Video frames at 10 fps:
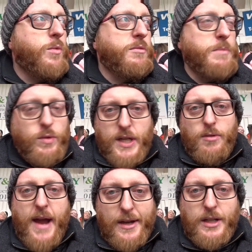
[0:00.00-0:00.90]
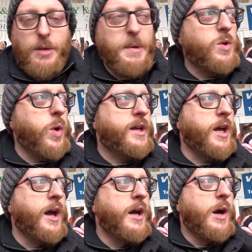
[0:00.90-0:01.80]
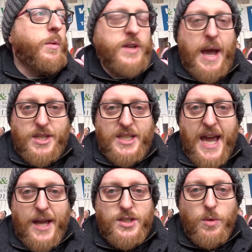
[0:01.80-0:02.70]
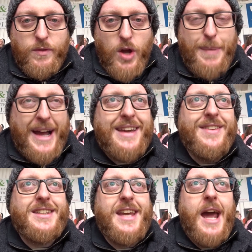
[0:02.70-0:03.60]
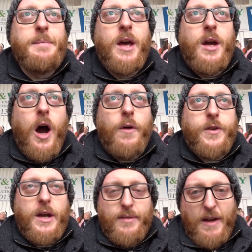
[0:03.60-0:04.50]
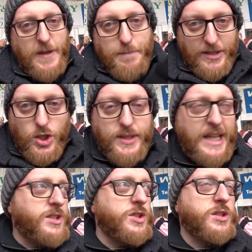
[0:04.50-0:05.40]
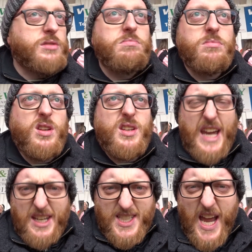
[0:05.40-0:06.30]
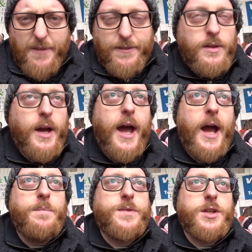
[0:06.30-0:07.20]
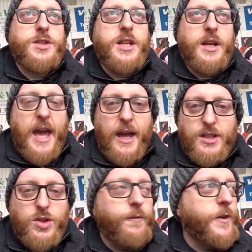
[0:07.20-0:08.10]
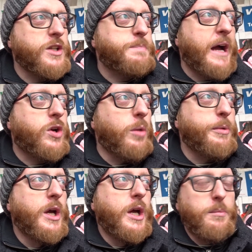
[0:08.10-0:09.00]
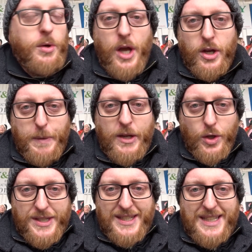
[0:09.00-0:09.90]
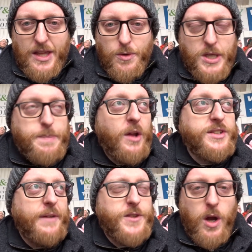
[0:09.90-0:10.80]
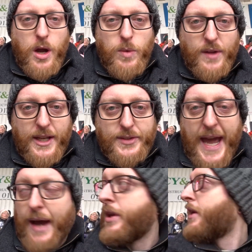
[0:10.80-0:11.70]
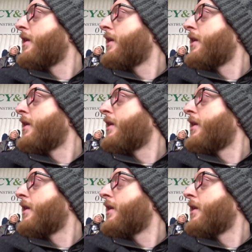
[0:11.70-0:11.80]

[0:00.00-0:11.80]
We've moved it around a little bit quicker, we've kept us heads and we've got back in this game. Hopefully, I think Mitchell needs to just get a save, um, just to get his confidence back up. Well, no, it's been good to see the response after going one nil down.